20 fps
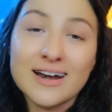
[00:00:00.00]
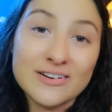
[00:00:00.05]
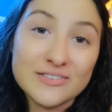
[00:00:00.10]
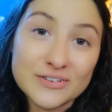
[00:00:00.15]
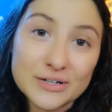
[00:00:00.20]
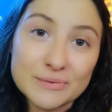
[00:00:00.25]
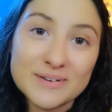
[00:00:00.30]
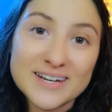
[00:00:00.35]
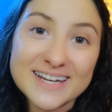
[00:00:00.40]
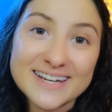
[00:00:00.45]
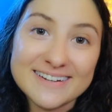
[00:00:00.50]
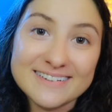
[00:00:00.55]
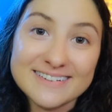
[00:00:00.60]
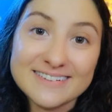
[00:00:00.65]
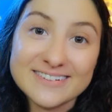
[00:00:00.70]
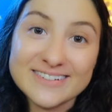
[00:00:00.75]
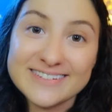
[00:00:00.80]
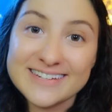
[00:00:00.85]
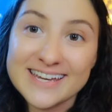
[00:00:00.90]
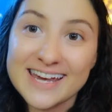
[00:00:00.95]
everybody
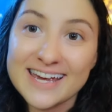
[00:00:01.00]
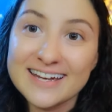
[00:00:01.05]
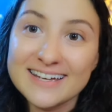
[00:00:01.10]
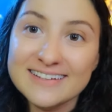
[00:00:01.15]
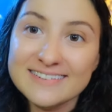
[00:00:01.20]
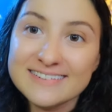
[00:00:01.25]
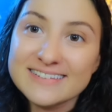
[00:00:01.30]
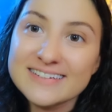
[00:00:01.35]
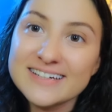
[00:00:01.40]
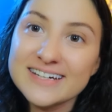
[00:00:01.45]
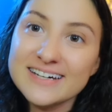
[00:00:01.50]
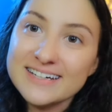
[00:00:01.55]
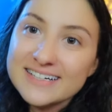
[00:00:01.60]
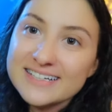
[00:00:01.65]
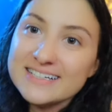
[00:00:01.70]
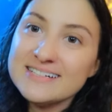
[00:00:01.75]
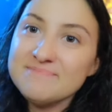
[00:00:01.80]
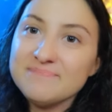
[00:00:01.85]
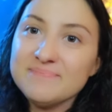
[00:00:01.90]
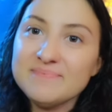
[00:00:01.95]
understands,
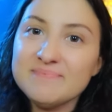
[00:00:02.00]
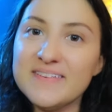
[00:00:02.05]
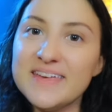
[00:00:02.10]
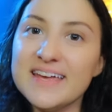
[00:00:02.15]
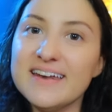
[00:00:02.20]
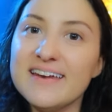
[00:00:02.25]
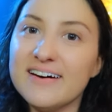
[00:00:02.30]
you